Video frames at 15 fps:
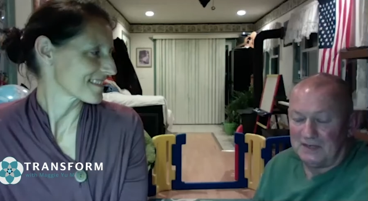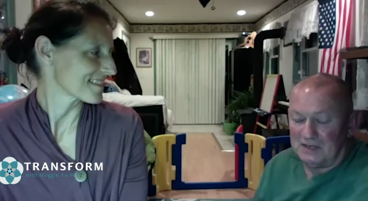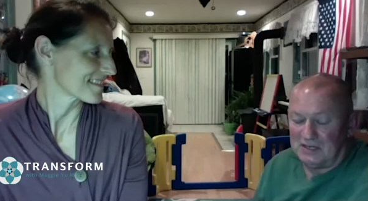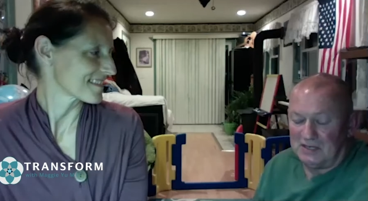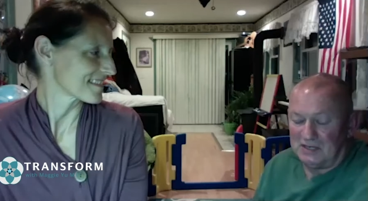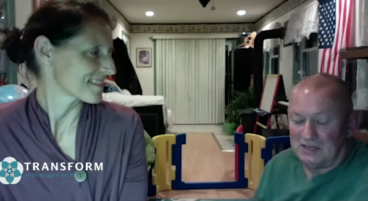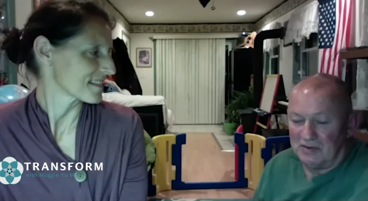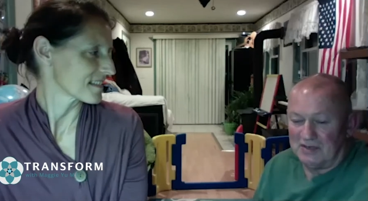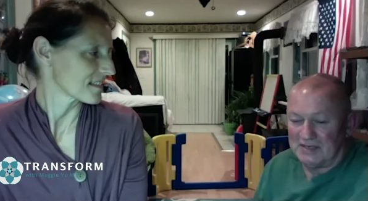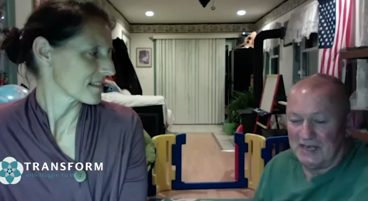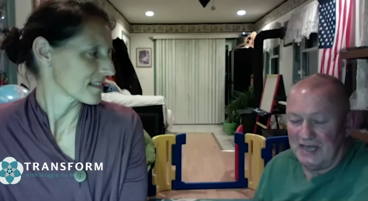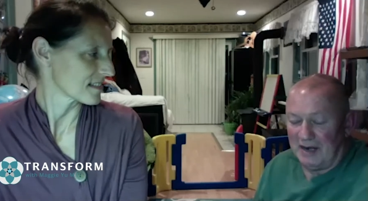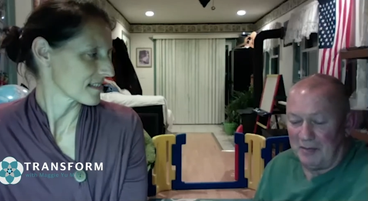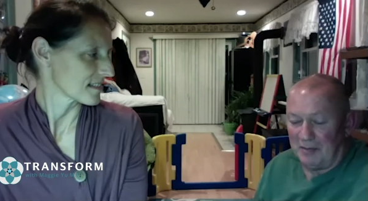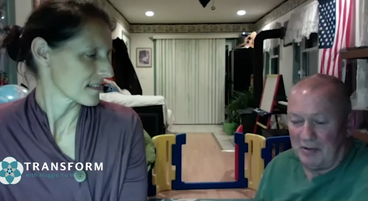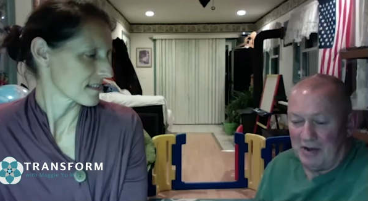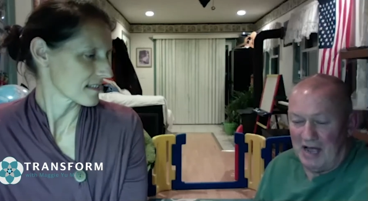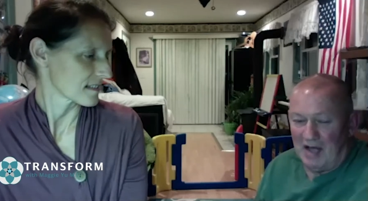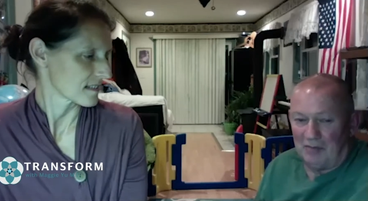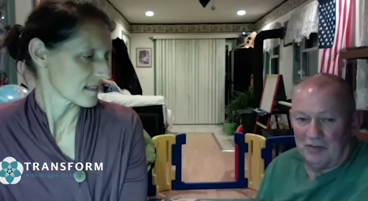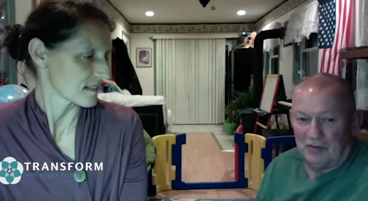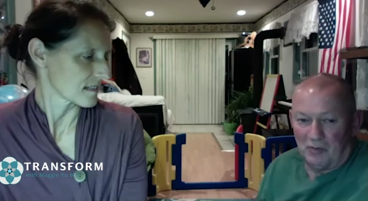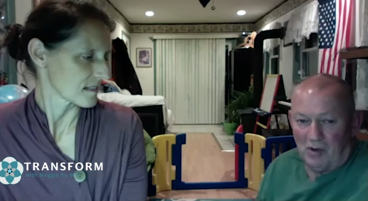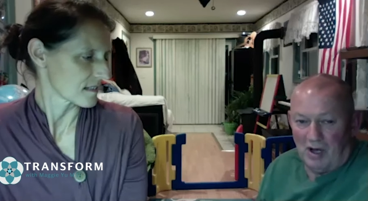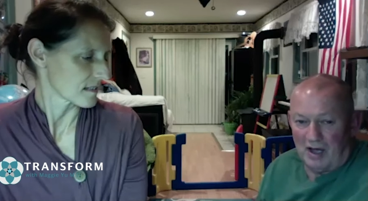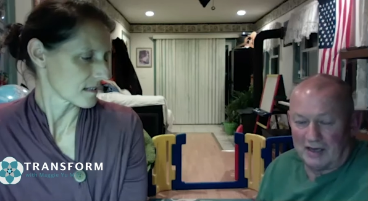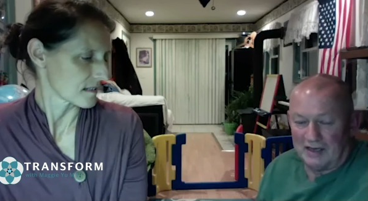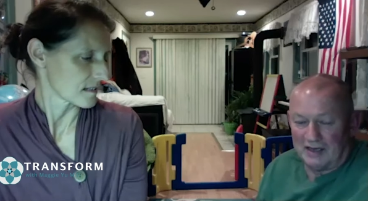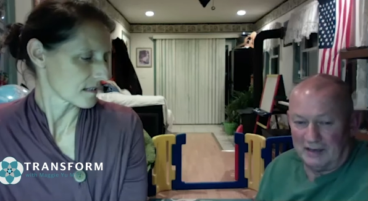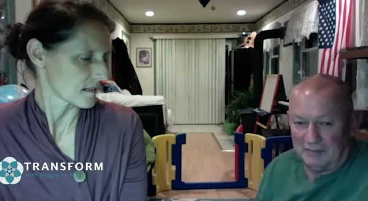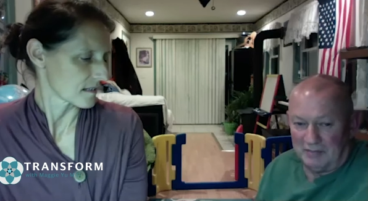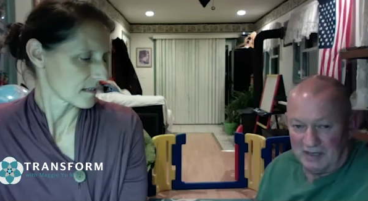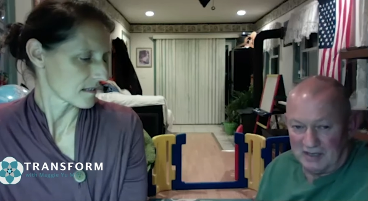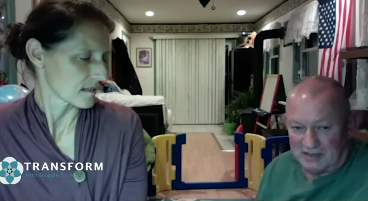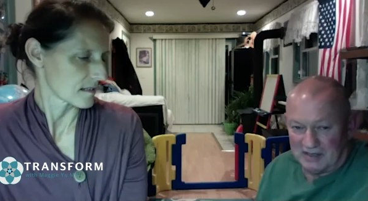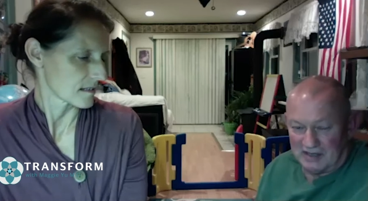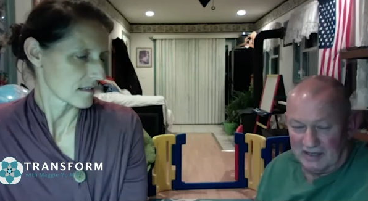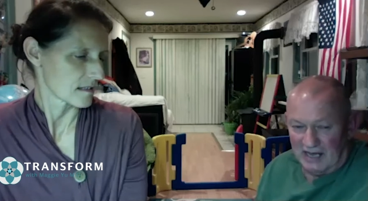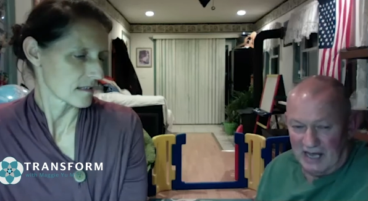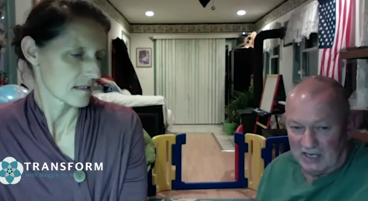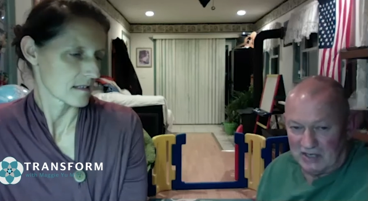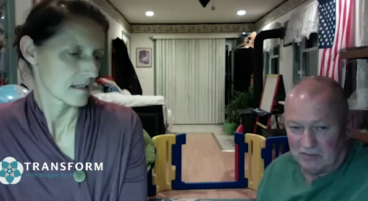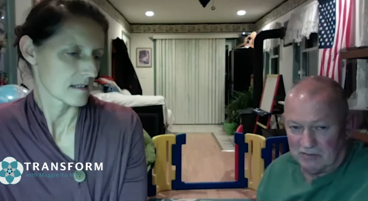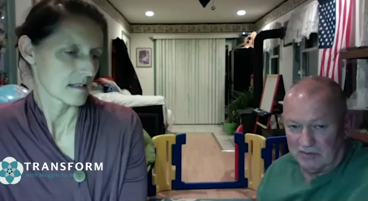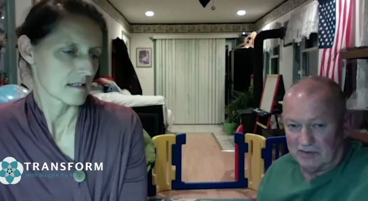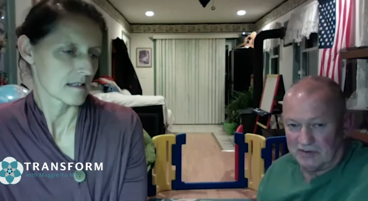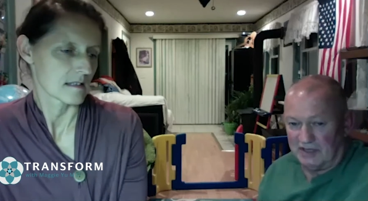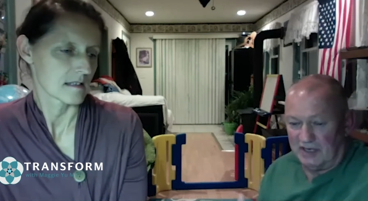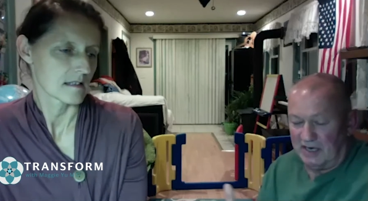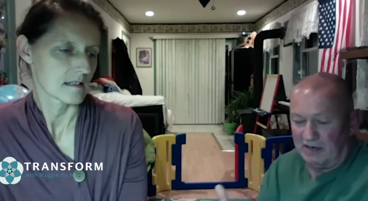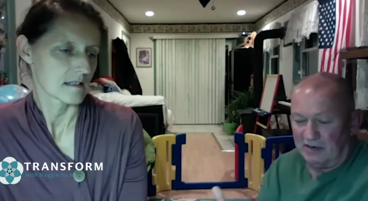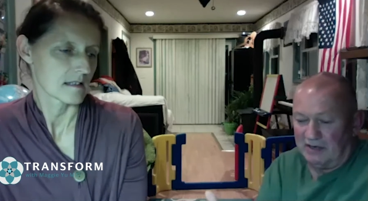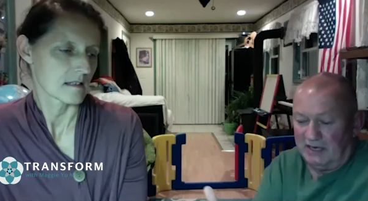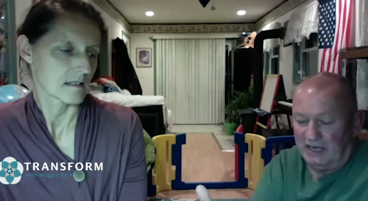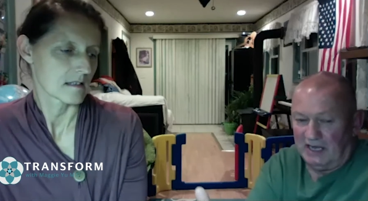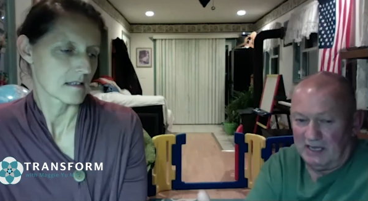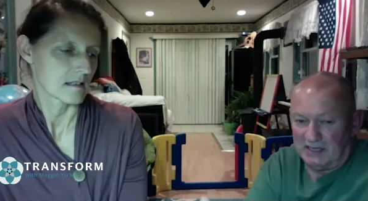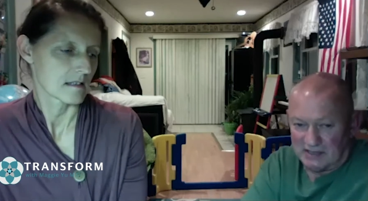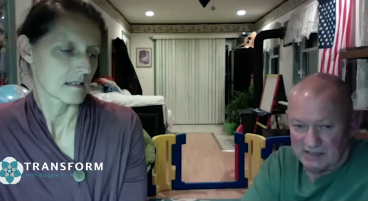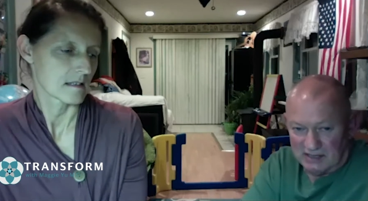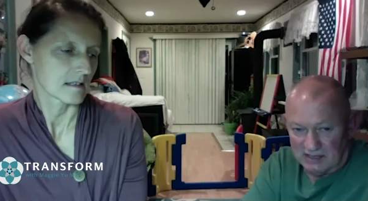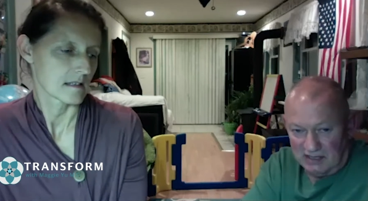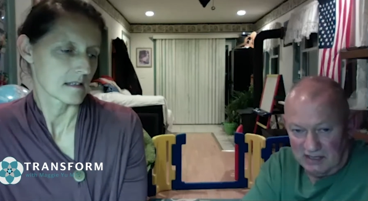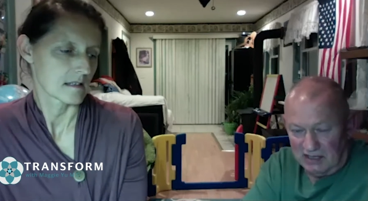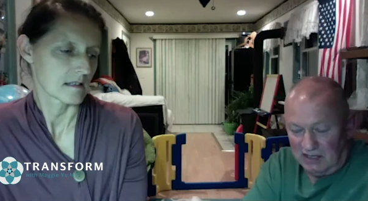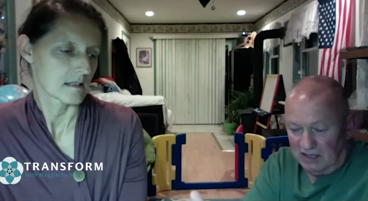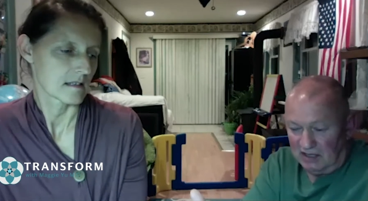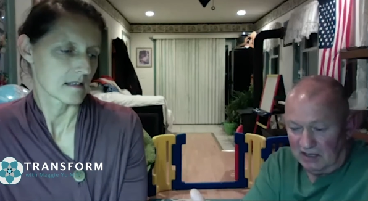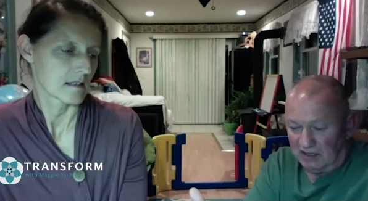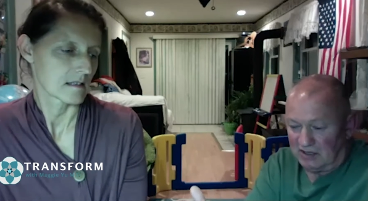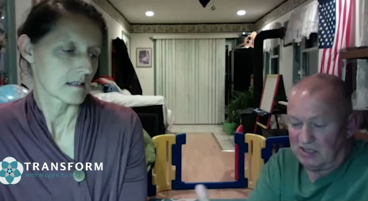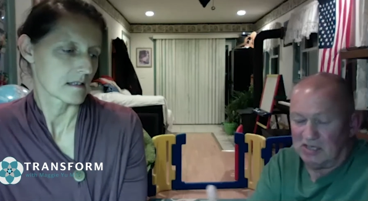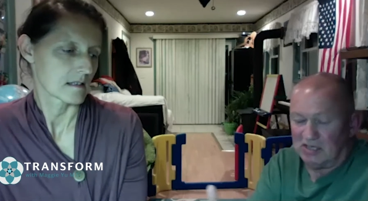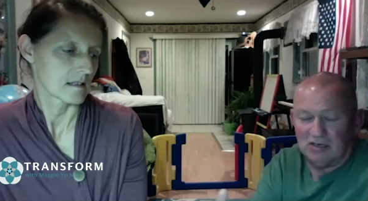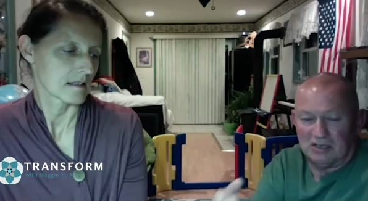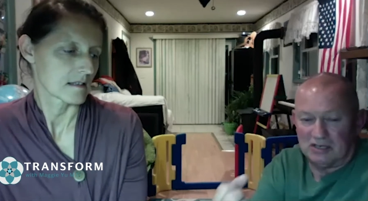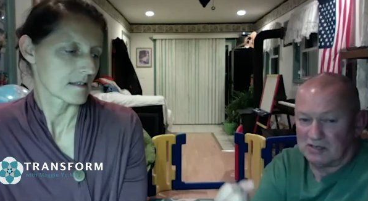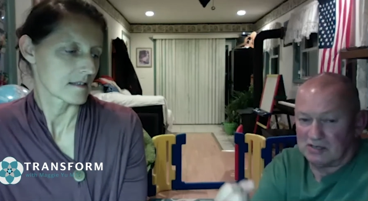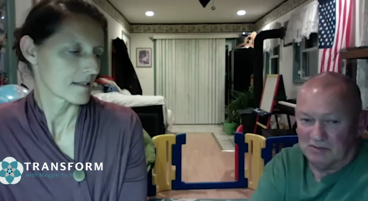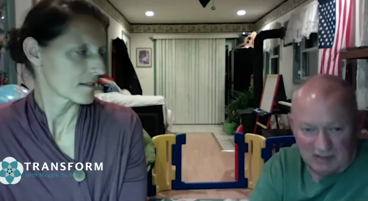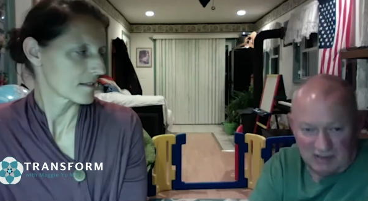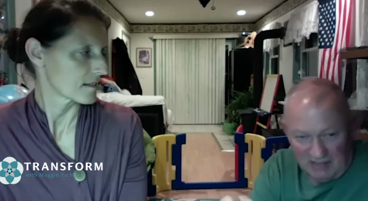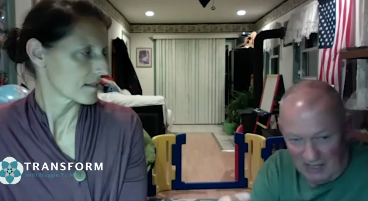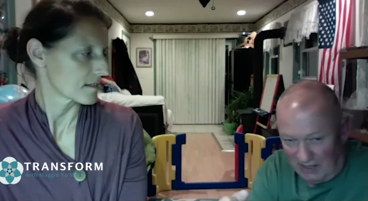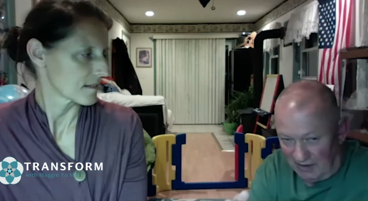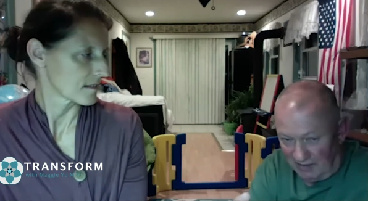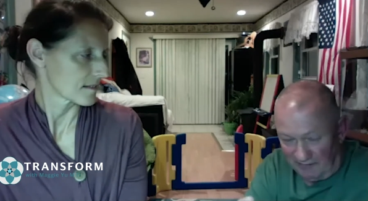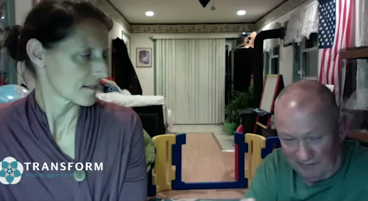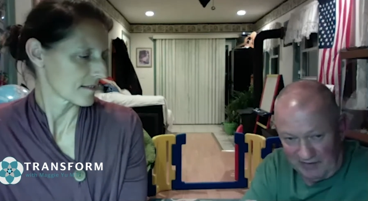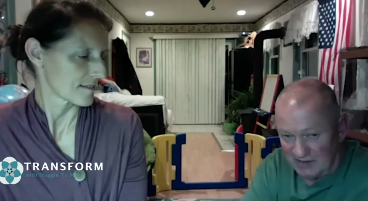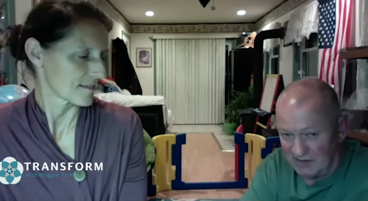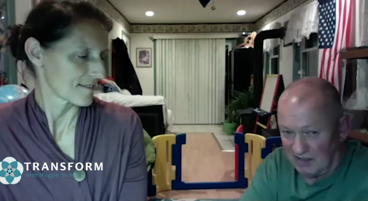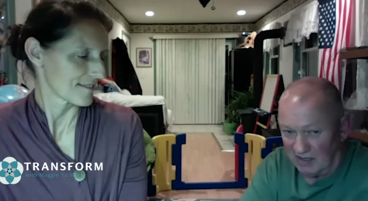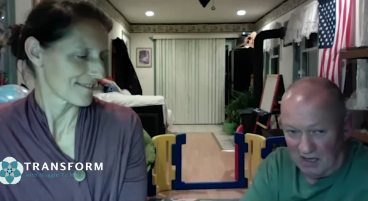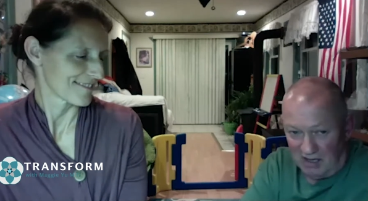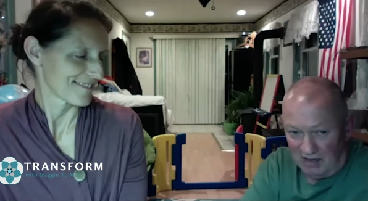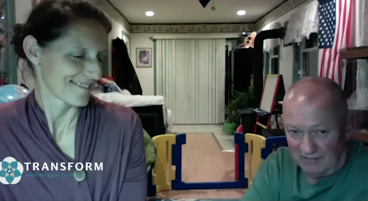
Speaker 1: She's always had a problem with walking because of the nodules and then her hands. She couldn't squeeze her hand in the fist at all.